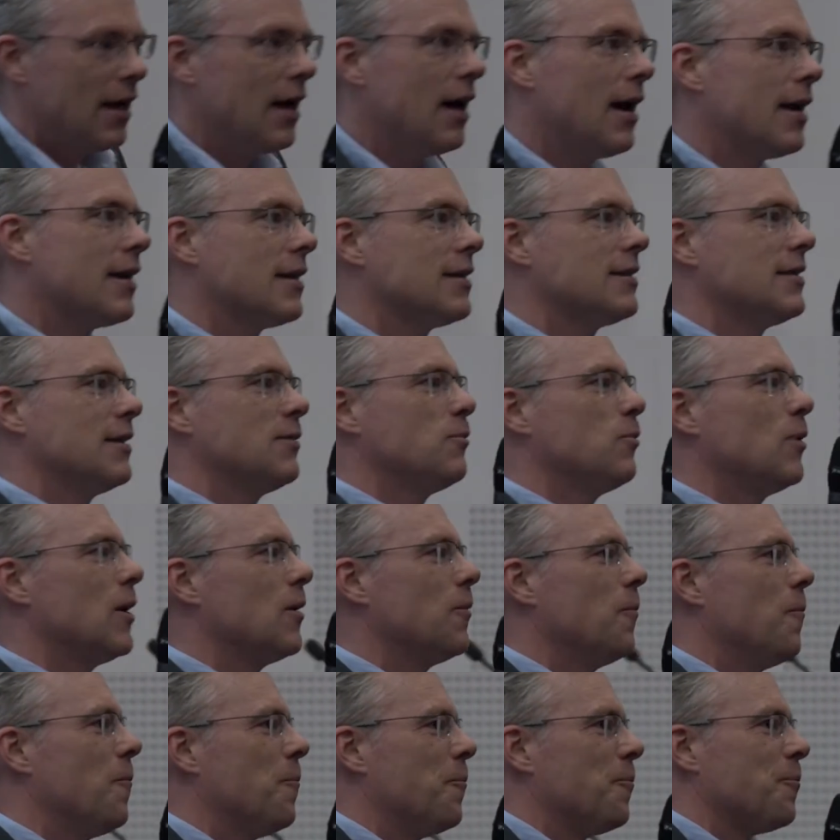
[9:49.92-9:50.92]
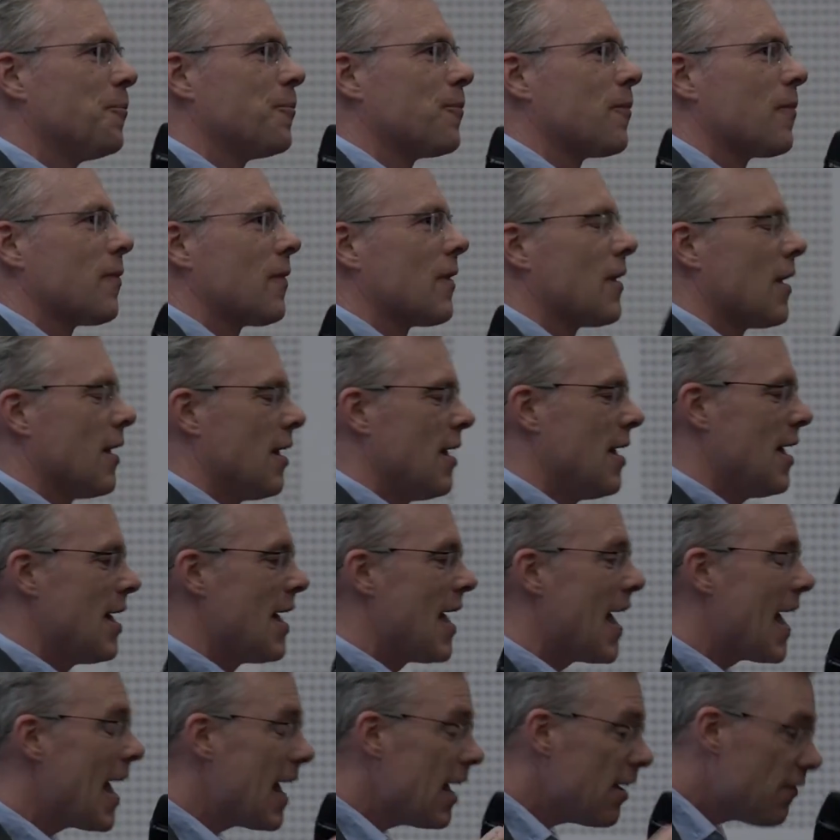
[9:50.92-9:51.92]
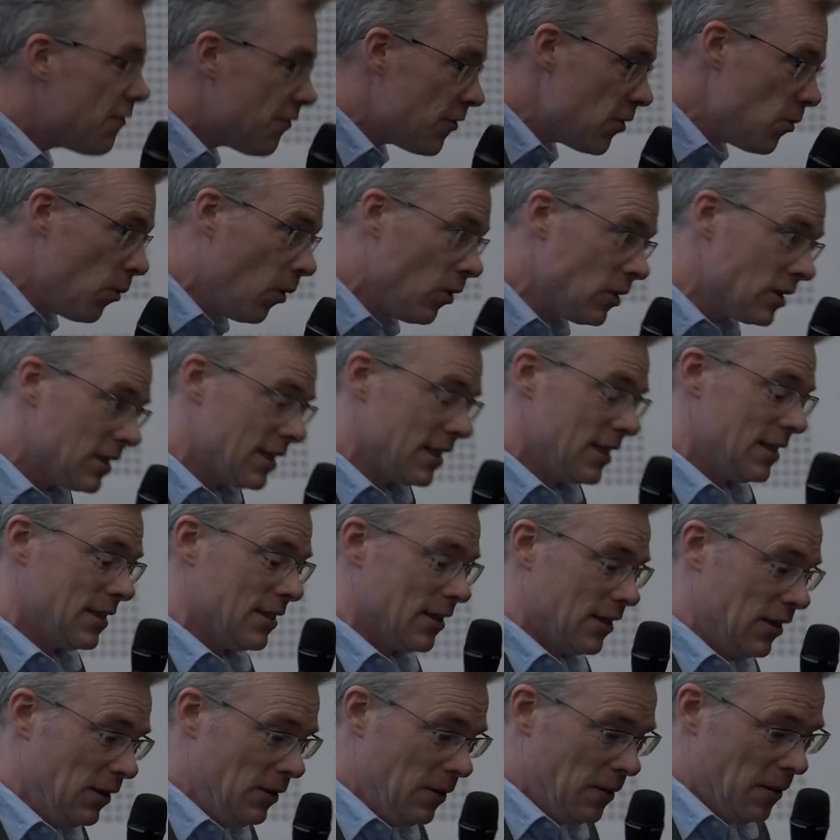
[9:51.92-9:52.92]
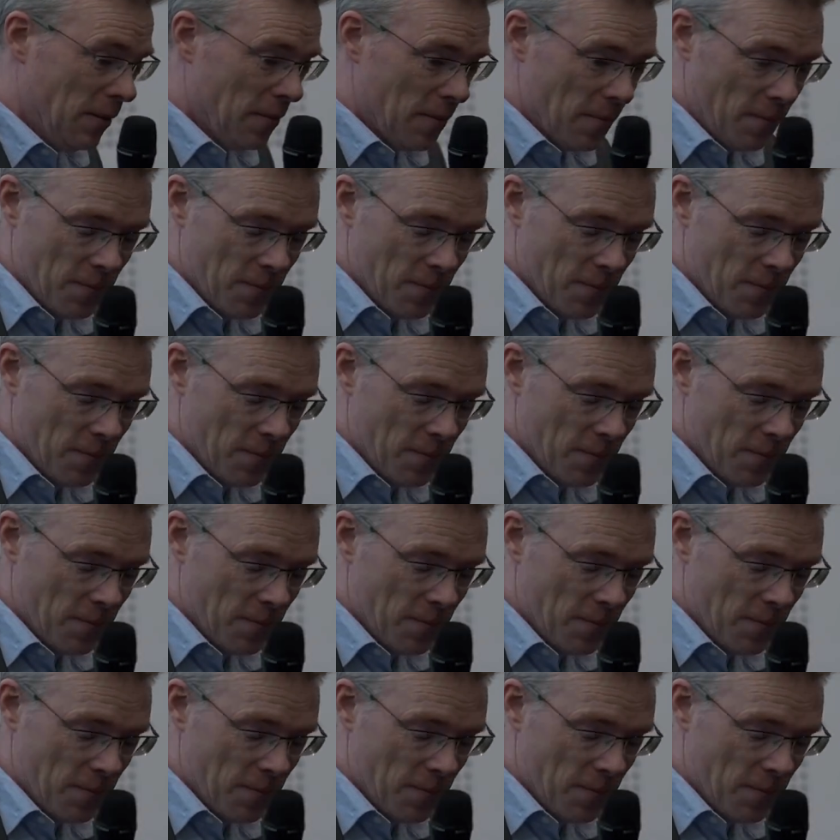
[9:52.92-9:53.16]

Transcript: And I said, well, if you wanted to,